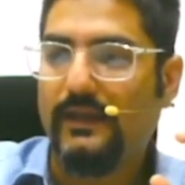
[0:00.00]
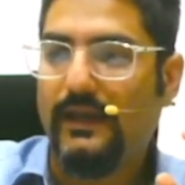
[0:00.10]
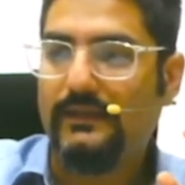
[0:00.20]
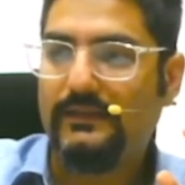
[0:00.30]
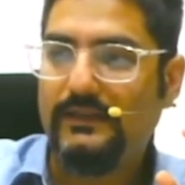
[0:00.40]

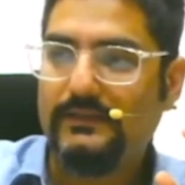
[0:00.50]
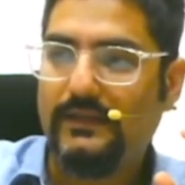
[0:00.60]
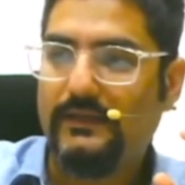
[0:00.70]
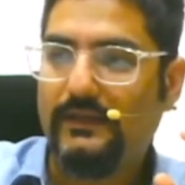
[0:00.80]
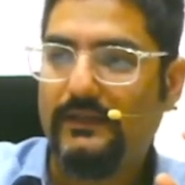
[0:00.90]
and these
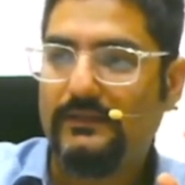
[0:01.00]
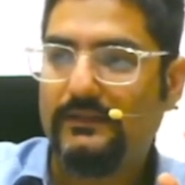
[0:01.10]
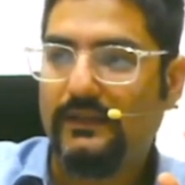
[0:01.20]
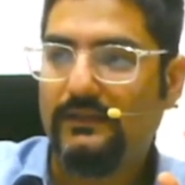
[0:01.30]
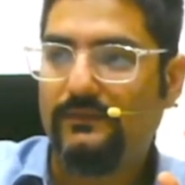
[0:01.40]
entities
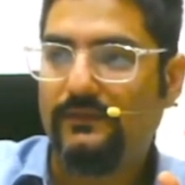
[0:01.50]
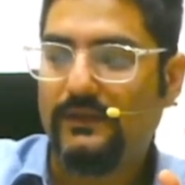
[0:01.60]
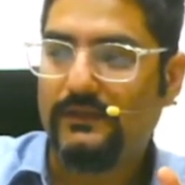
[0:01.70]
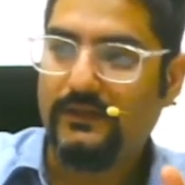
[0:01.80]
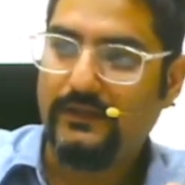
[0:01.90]
sells
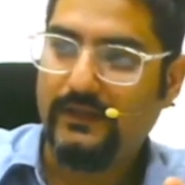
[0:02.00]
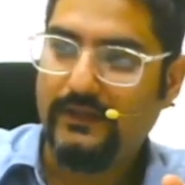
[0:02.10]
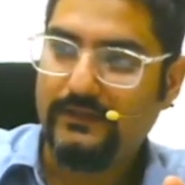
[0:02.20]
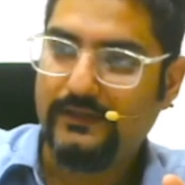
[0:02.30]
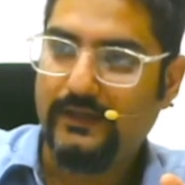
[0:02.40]
further
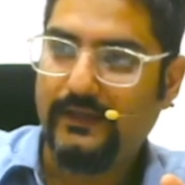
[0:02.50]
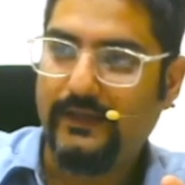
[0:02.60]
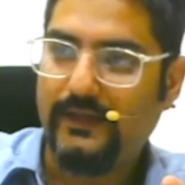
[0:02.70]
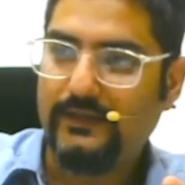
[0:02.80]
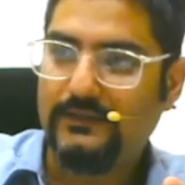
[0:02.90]
tickets at
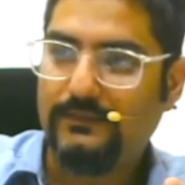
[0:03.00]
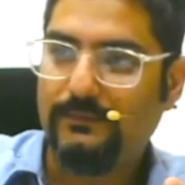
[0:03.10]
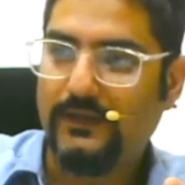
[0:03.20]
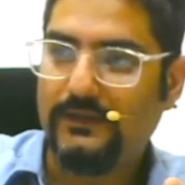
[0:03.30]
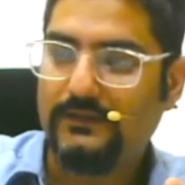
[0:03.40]
X
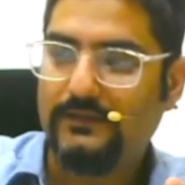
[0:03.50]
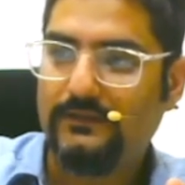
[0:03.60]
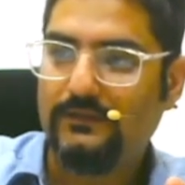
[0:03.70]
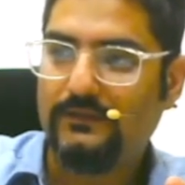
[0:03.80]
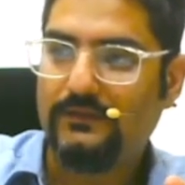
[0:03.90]

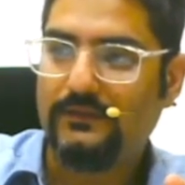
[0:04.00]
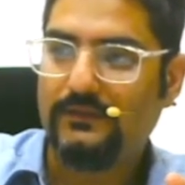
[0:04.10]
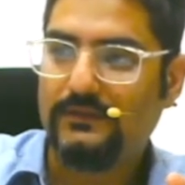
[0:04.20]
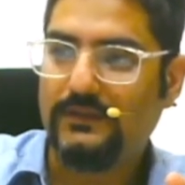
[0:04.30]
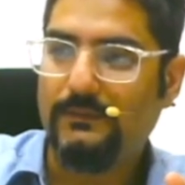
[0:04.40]
plus
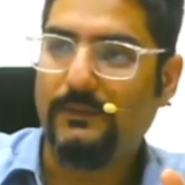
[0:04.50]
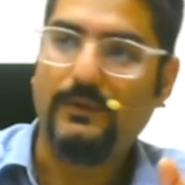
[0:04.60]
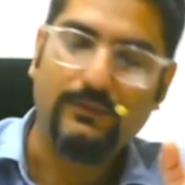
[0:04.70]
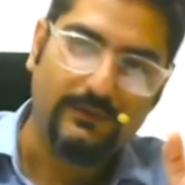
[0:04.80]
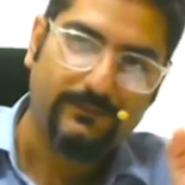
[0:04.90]
some
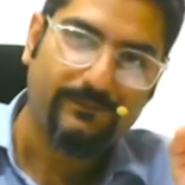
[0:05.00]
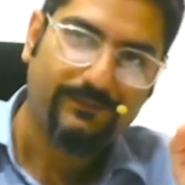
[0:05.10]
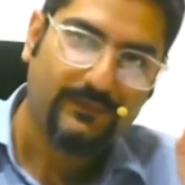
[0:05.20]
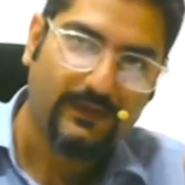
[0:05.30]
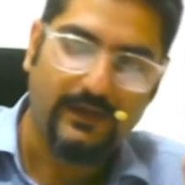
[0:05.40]
amount,
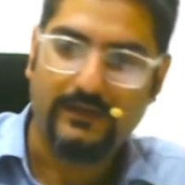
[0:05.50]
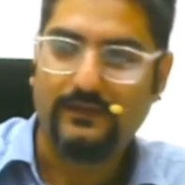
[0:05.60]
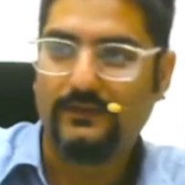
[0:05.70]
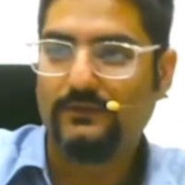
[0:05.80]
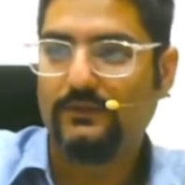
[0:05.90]
right?
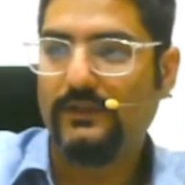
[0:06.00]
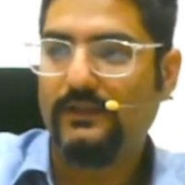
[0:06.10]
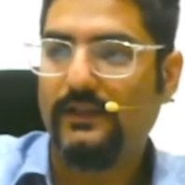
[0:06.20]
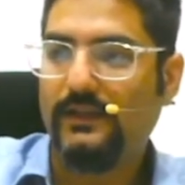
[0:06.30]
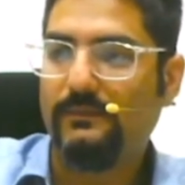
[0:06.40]
So
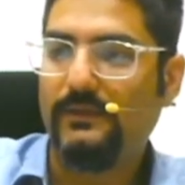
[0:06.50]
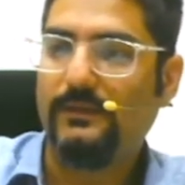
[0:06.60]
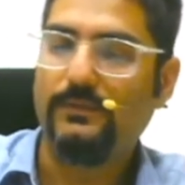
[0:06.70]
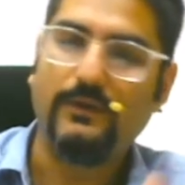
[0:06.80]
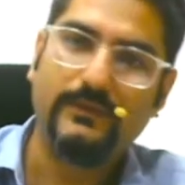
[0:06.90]
that they can
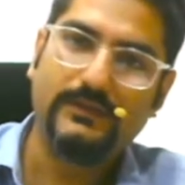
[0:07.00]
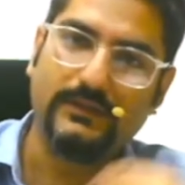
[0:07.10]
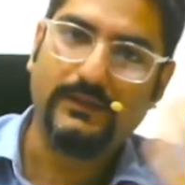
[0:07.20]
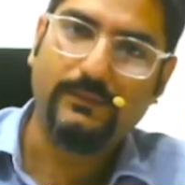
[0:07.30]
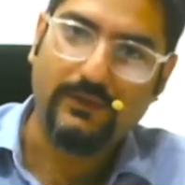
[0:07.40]
make profits
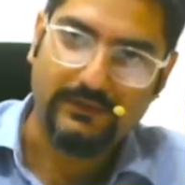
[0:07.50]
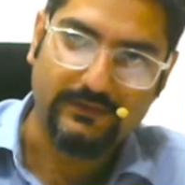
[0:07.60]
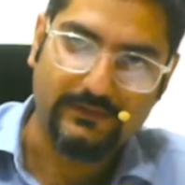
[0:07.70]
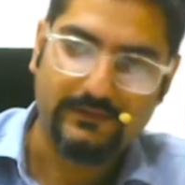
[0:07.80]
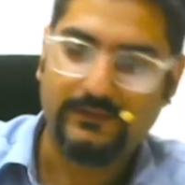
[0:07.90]
in the
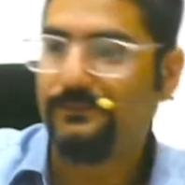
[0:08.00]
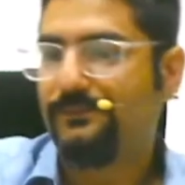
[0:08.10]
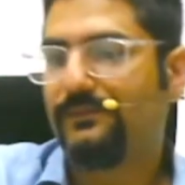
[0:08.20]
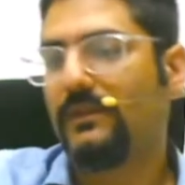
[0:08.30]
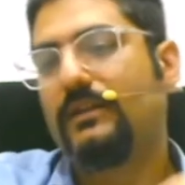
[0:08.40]
process,
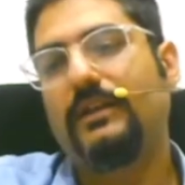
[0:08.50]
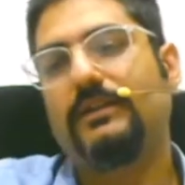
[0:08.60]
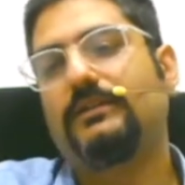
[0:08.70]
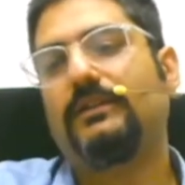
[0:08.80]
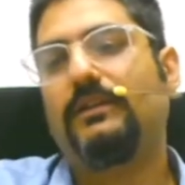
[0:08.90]
right?